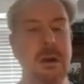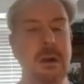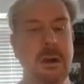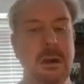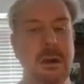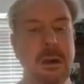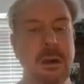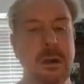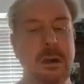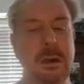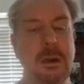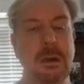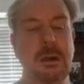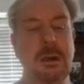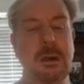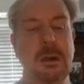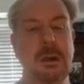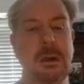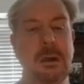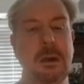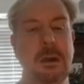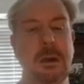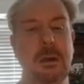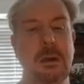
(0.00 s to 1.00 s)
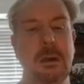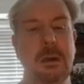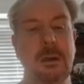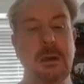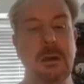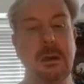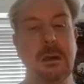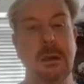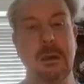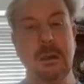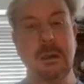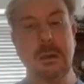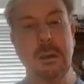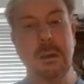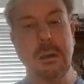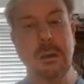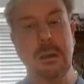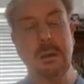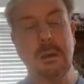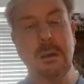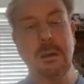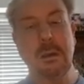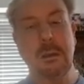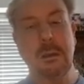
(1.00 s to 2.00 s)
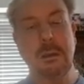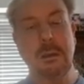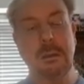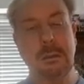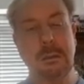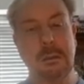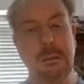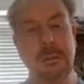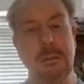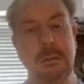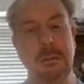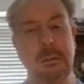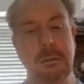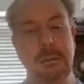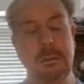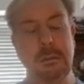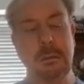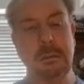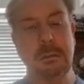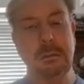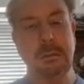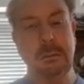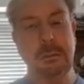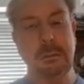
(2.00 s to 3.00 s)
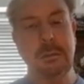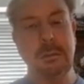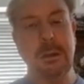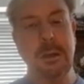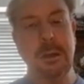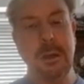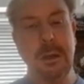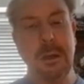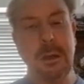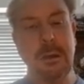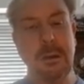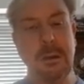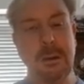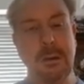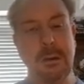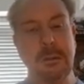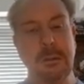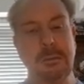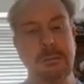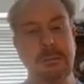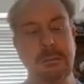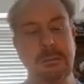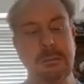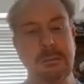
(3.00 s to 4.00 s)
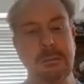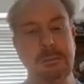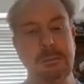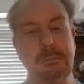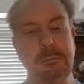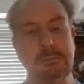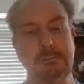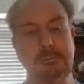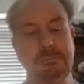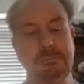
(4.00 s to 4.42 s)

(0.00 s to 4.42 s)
[no speech]